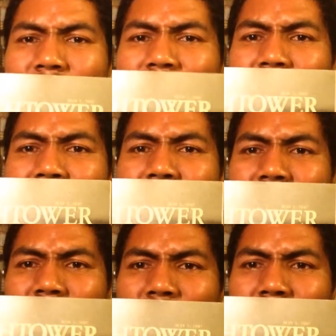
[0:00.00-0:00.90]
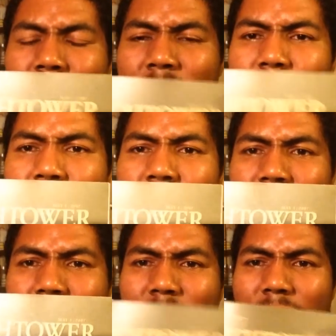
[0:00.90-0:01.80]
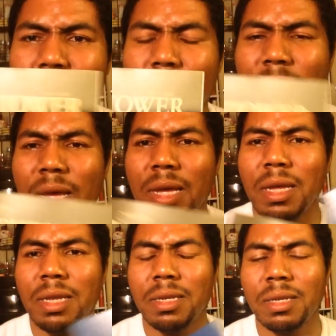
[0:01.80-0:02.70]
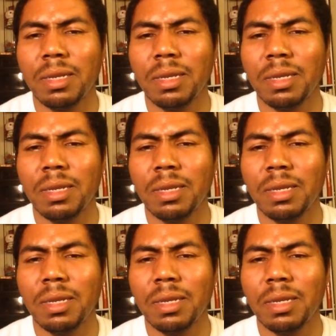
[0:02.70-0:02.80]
They disagreeing with each other, man.